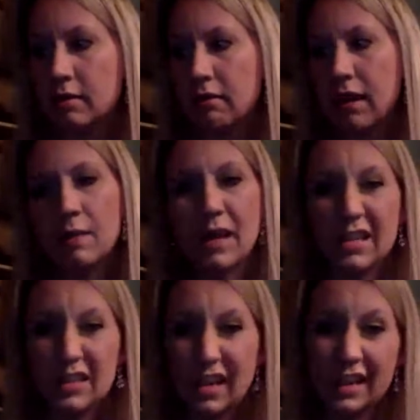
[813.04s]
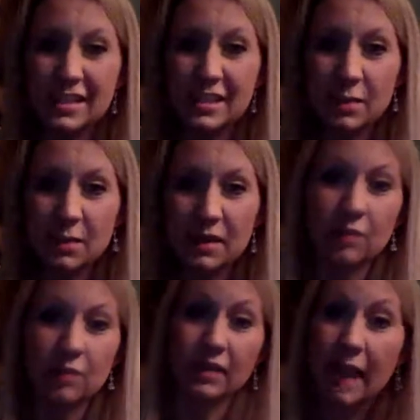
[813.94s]
I consider
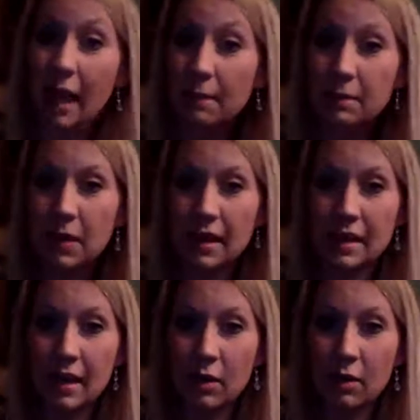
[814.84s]
myself really happy right now.